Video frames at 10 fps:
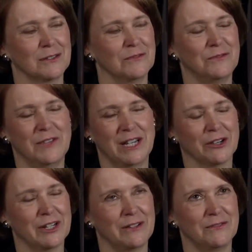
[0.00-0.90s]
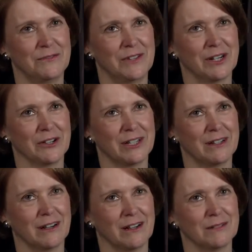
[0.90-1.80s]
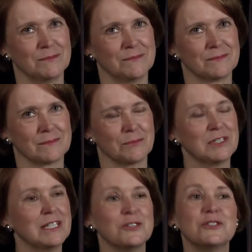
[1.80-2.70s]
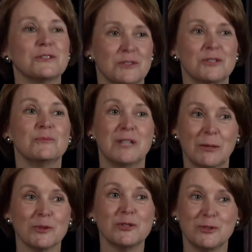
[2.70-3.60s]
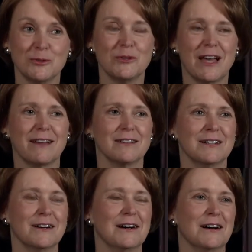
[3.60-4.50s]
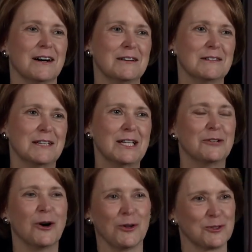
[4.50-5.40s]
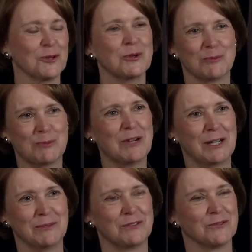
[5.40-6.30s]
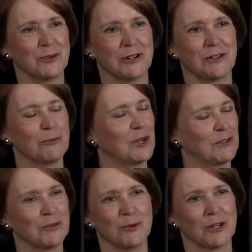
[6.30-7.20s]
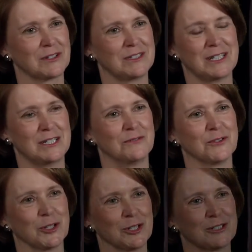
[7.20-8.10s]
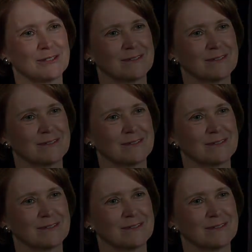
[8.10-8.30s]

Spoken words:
very, very pleased to be able to do that, also in repayment for the wonderful work that they did for her.